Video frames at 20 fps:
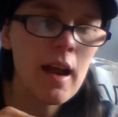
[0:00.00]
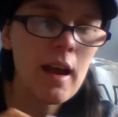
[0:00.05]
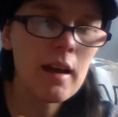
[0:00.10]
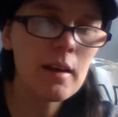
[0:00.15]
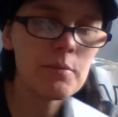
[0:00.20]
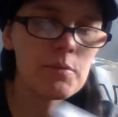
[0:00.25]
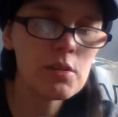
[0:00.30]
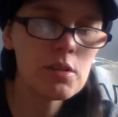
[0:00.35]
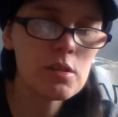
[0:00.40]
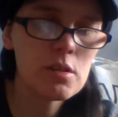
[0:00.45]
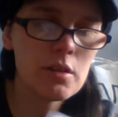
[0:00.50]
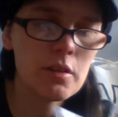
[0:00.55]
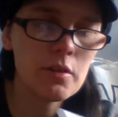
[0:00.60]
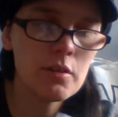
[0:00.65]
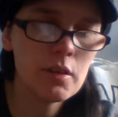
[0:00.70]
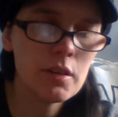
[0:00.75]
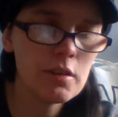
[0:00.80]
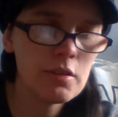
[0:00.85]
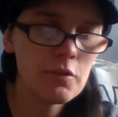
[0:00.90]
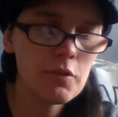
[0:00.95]

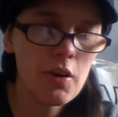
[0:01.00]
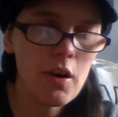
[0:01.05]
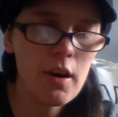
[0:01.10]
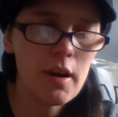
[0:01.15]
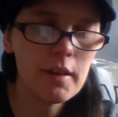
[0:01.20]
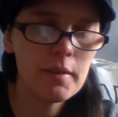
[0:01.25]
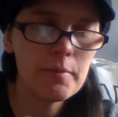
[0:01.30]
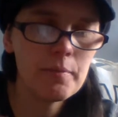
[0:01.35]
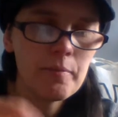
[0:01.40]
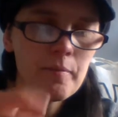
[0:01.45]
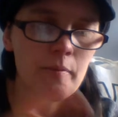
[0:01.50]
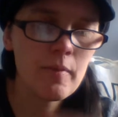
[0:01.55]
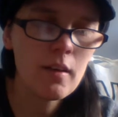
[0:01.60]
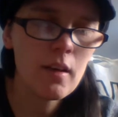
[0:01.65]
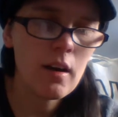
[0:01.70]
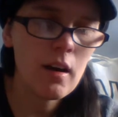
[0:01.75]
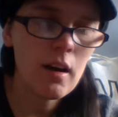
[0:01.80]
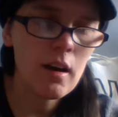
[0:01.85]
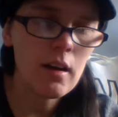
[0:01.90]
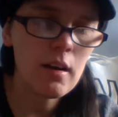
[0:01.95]
absolutely divine.
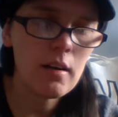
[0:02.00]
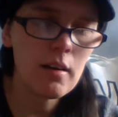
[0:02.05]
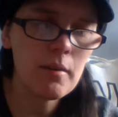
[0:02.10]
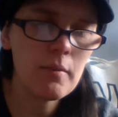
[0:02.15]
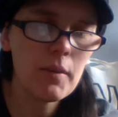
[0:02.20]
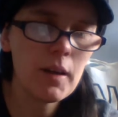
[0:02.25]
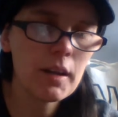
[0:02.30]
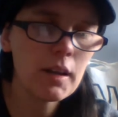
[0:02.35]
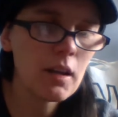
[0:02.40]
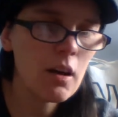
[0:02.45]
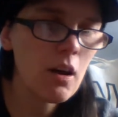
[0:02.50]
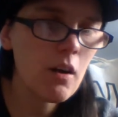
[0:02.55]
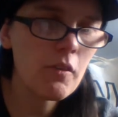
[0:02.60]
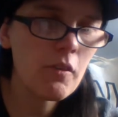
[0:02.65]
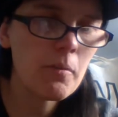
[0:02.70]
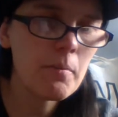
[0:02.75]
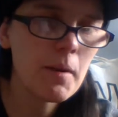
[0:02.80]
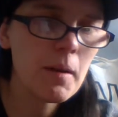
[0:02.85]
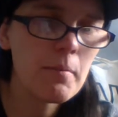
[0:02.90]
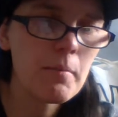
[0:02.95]
um I can't
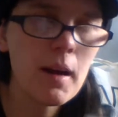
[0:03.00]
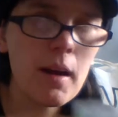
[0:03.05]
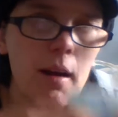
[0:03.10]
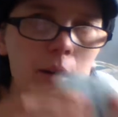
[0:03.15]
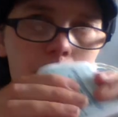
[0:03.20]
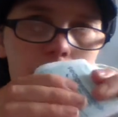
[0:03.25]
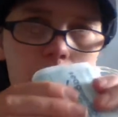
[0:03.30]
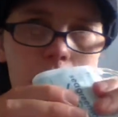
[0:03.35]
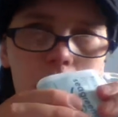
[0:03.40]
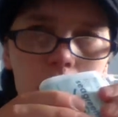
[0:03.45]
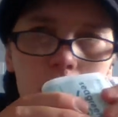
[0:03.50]
remember how much